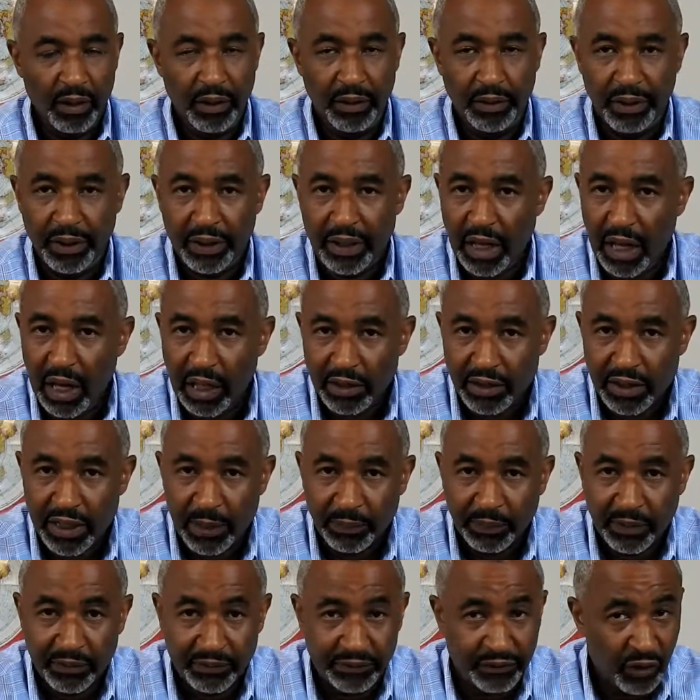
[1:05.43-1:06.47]
The
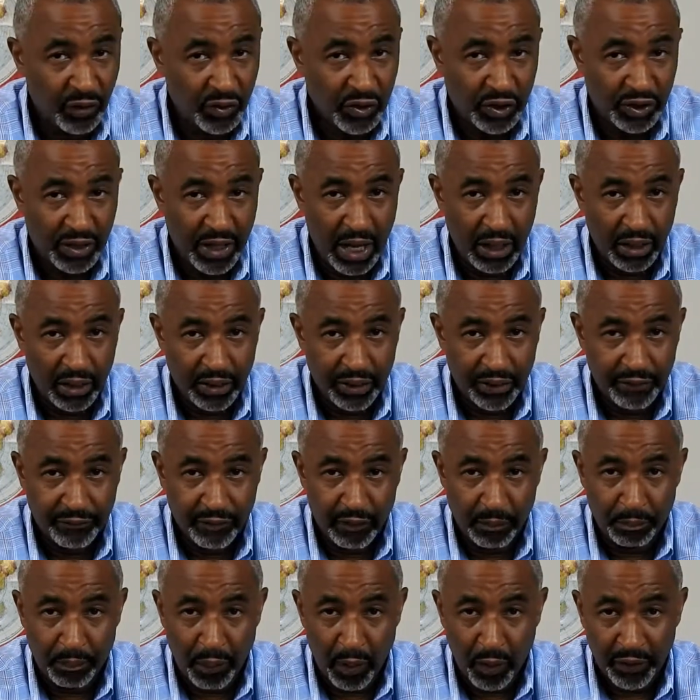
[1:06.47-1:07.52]
concept and functionality
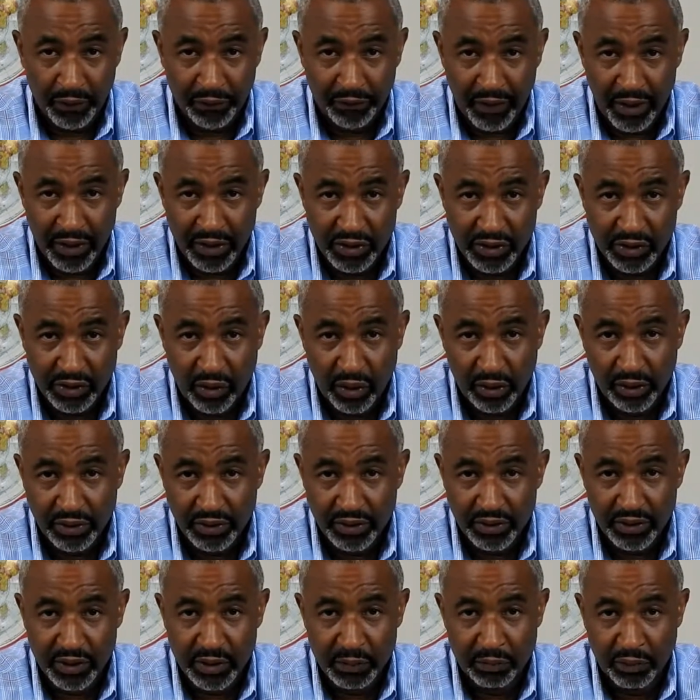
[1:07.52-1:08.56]
for both fire
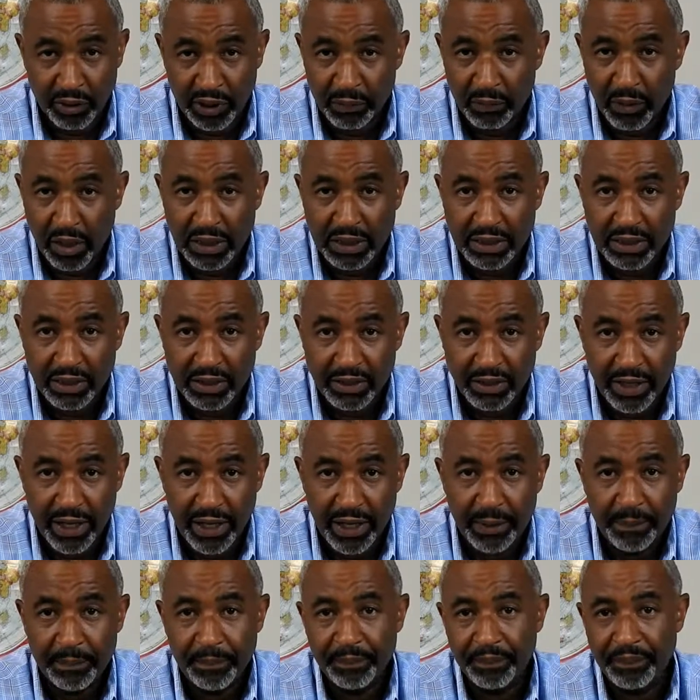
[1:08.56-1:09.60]
starters is pretty much the
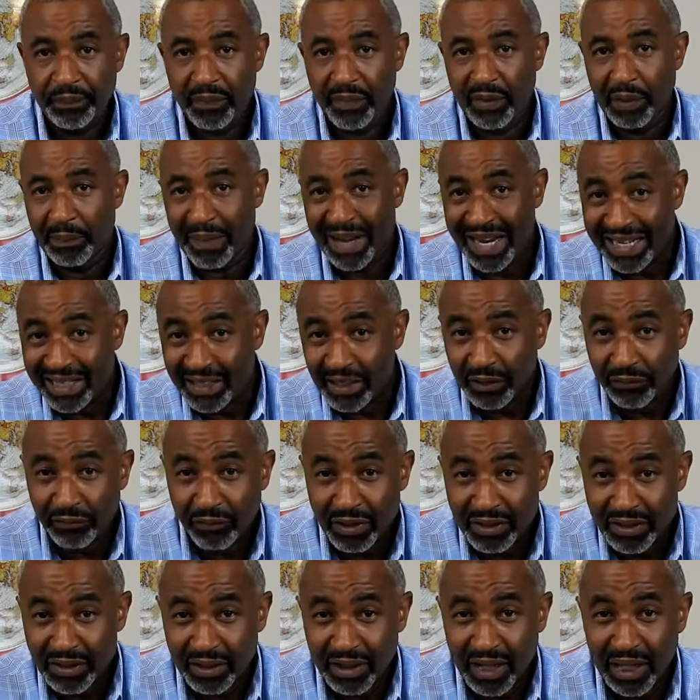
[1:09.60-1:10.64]
same. The main
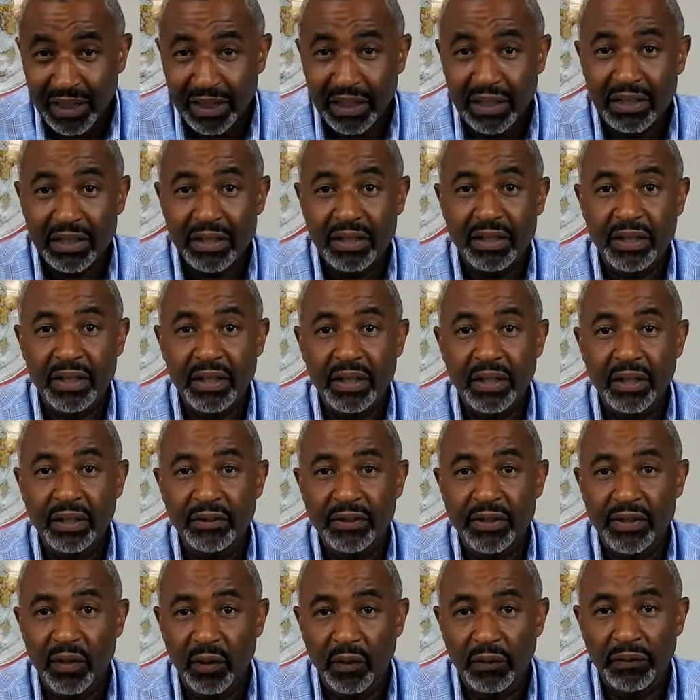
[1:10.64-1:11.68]
difference that I can
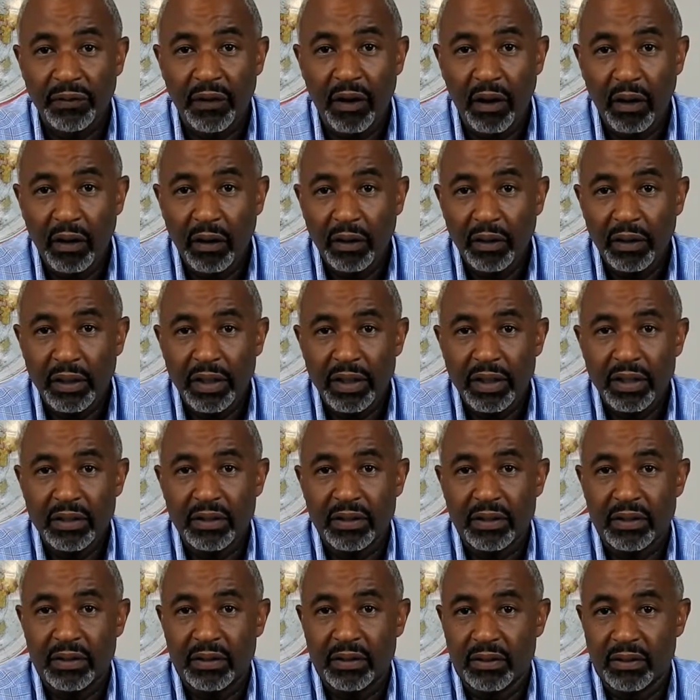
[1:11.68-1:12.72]
see so far
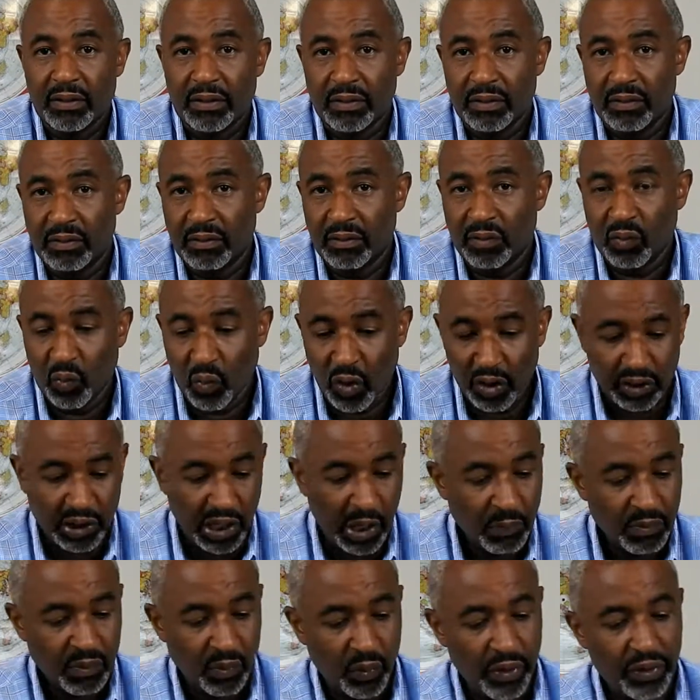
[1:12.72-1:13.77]
is what
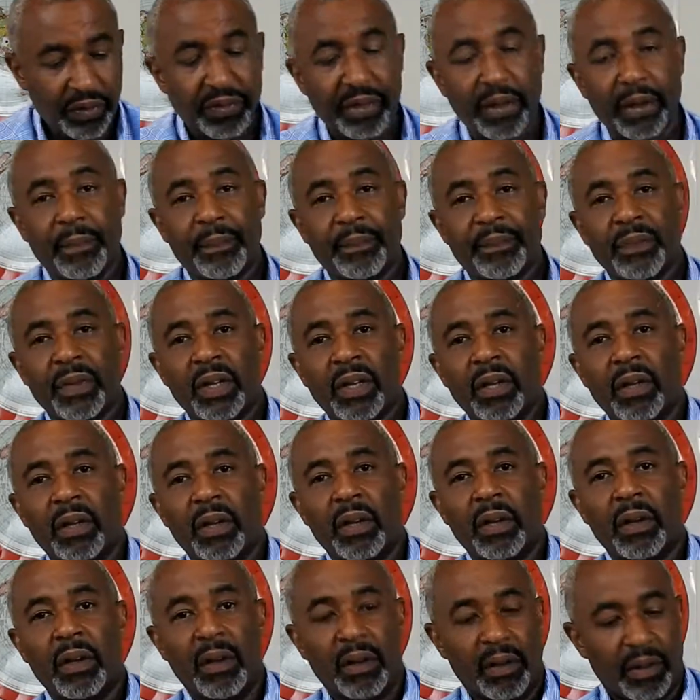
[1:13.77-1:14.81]
comes with them.
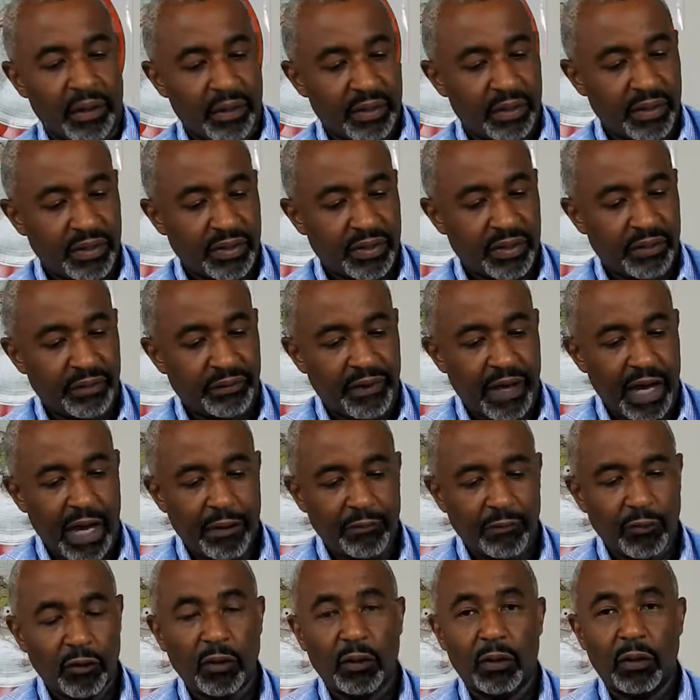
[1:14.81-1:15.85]
The
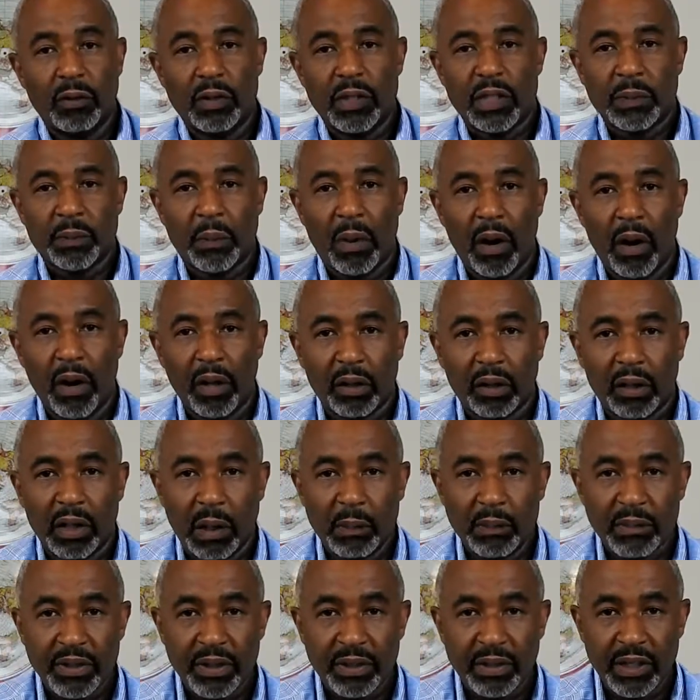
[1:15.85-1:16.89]
Survival Spark
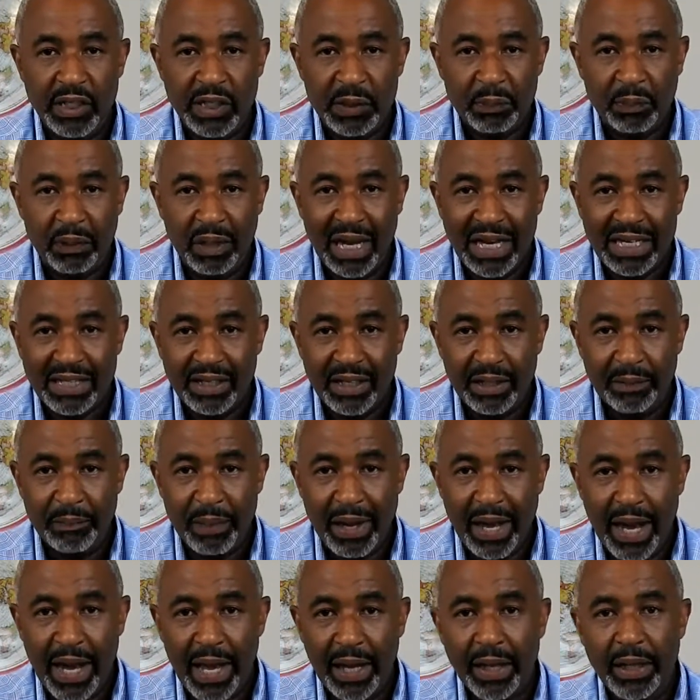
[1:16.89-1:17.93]
comes in this plastic
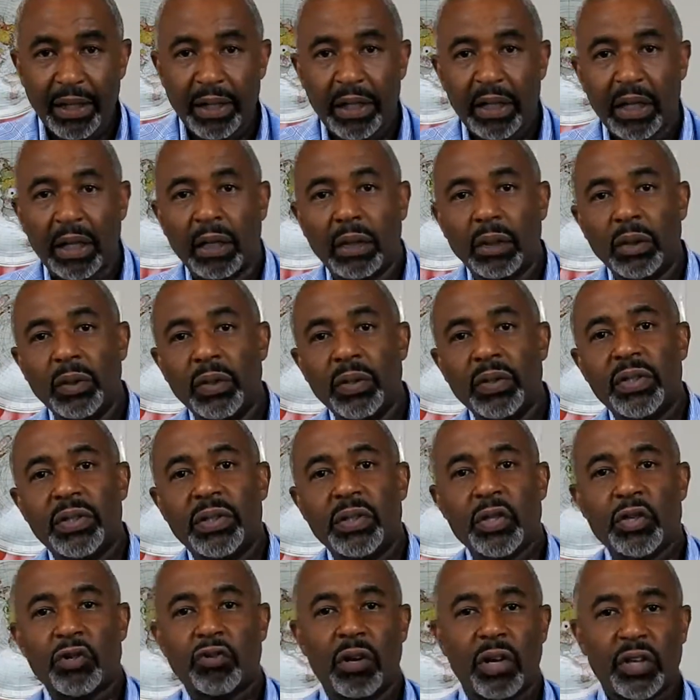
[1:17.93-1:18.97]
bag and includes
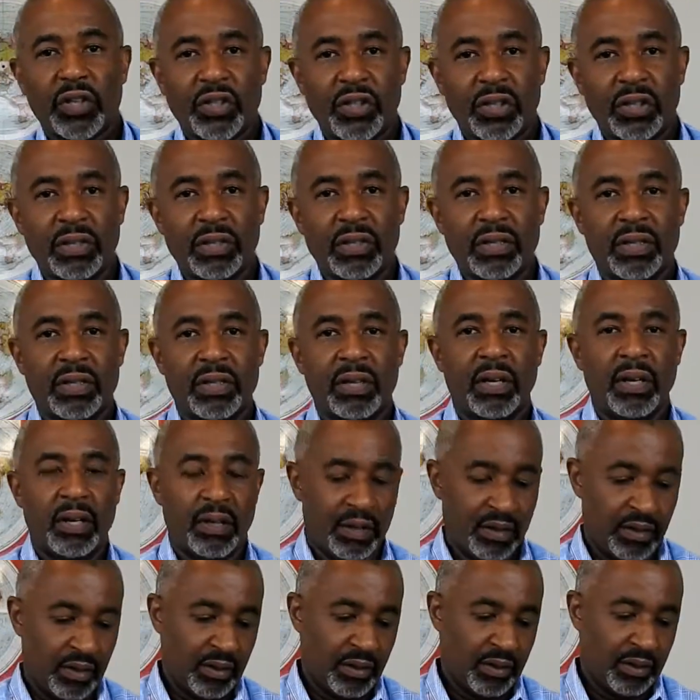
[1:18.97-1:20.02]
instructions
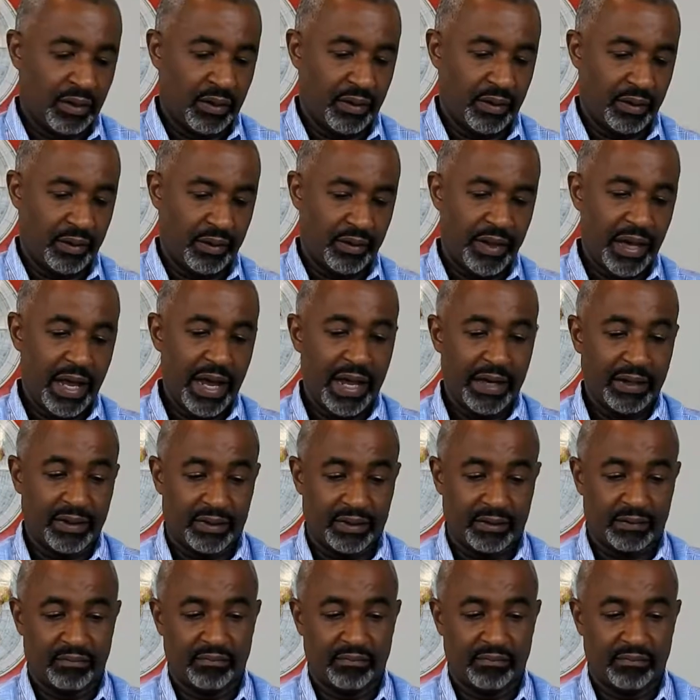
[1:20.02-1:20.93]
that